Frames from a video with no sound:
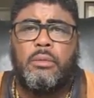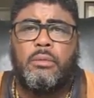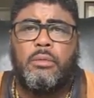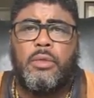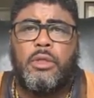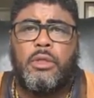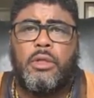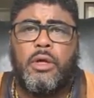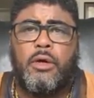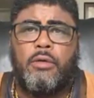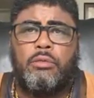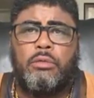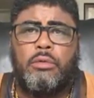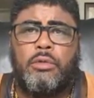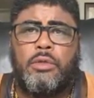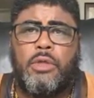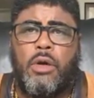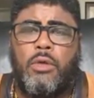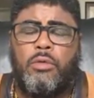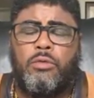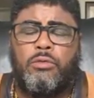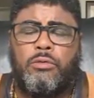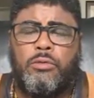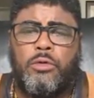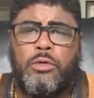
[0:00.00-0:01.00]
But don't,
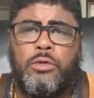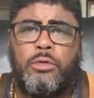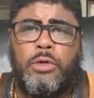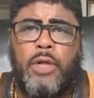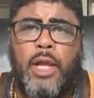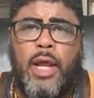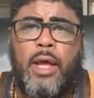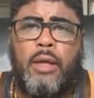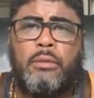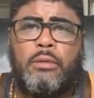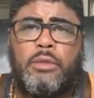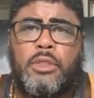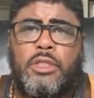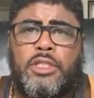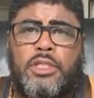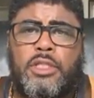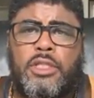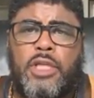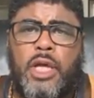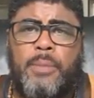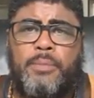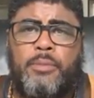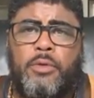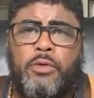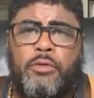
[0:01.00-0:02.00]
don't rule out the
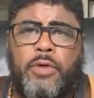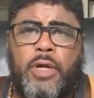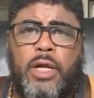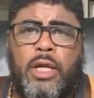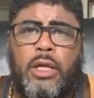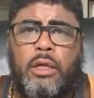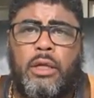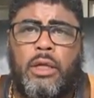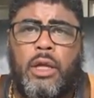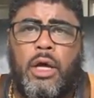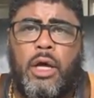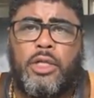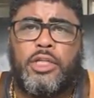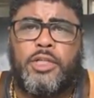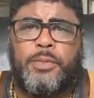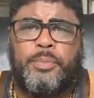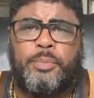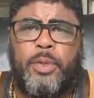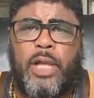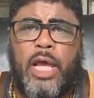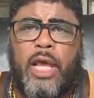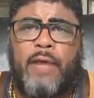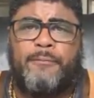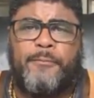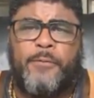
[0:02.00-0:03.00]
submarine launch
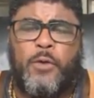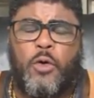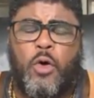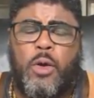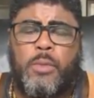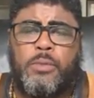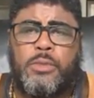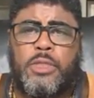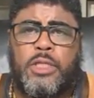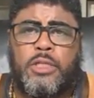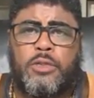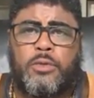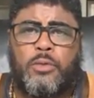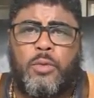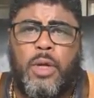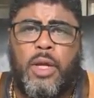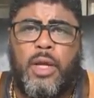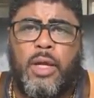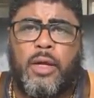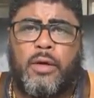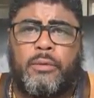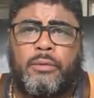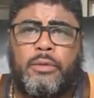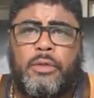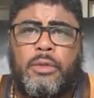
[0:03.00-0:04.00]
platforms as
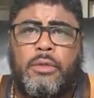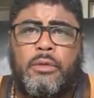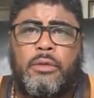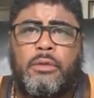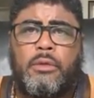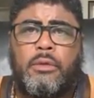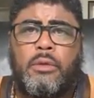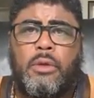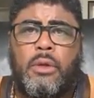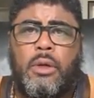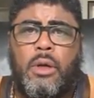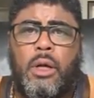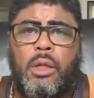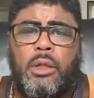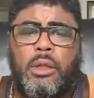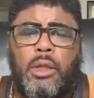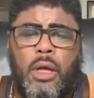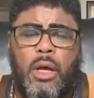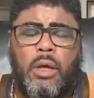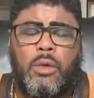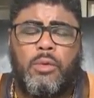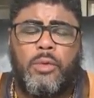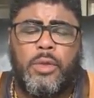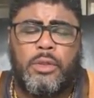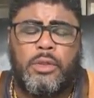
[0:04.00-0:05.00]
well,
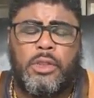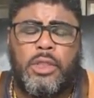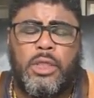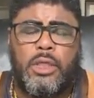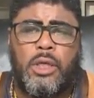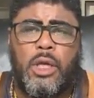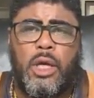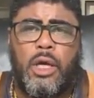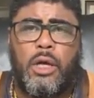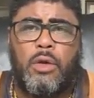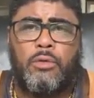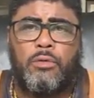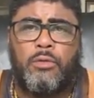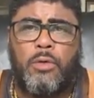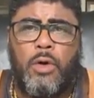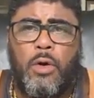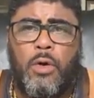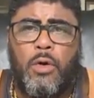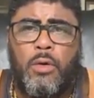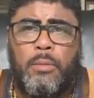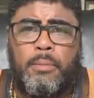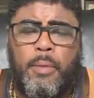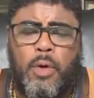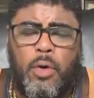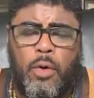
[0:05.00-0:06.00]
along with the uh,
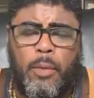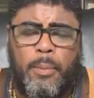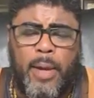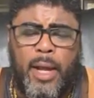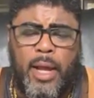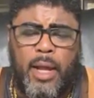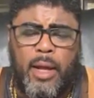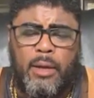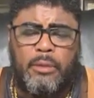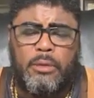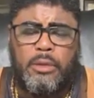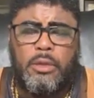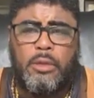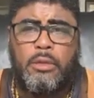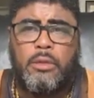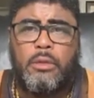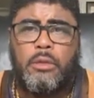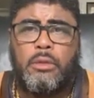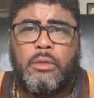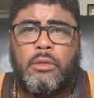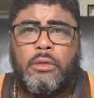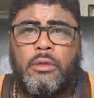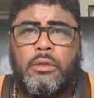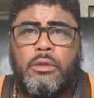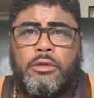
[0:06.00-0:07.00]
road mobile
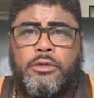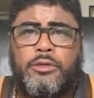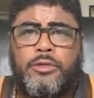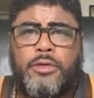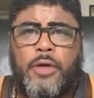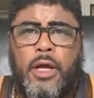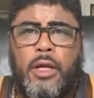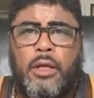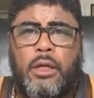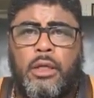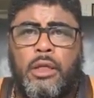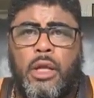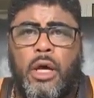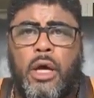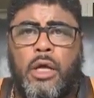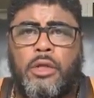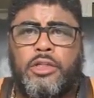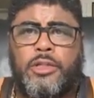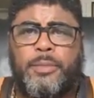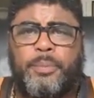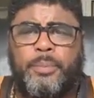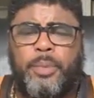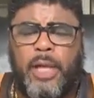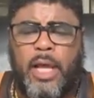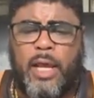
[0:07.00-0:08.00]
truck
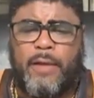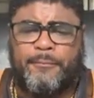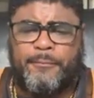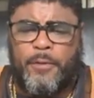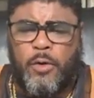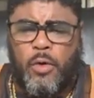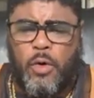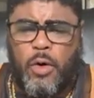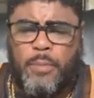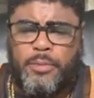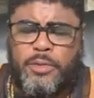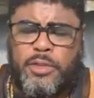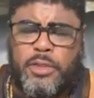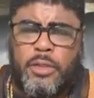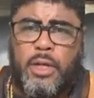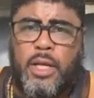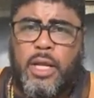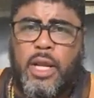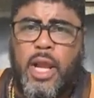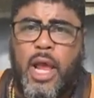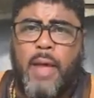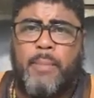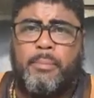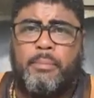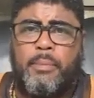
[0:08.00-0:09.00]
launch platform. So they
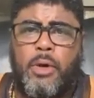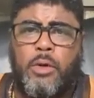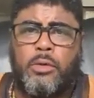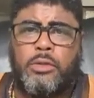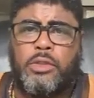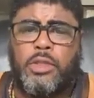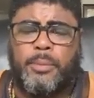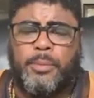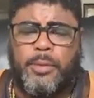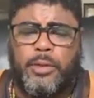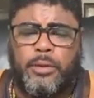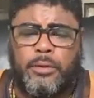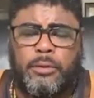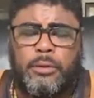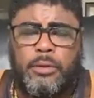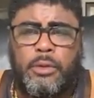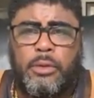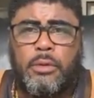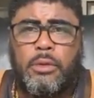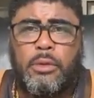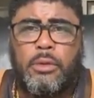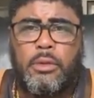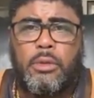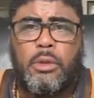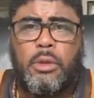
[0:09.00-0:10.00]
got multiple
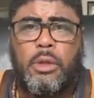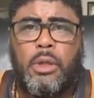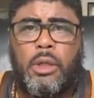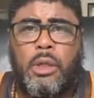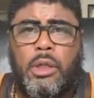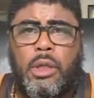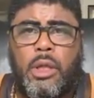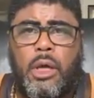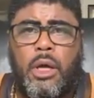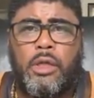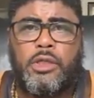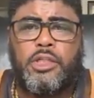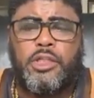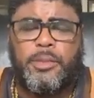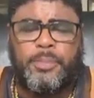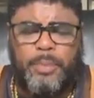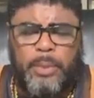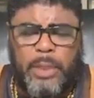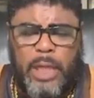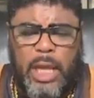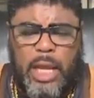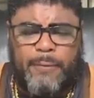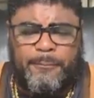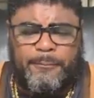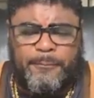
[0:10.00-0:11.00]
launch
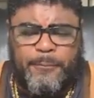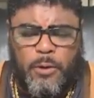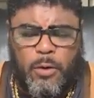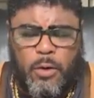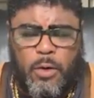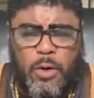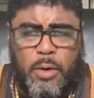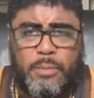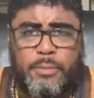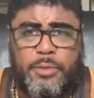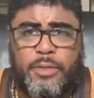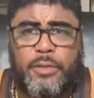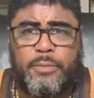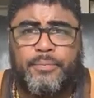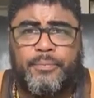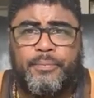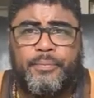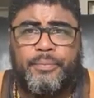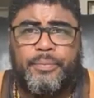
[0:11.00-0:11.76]
platforms.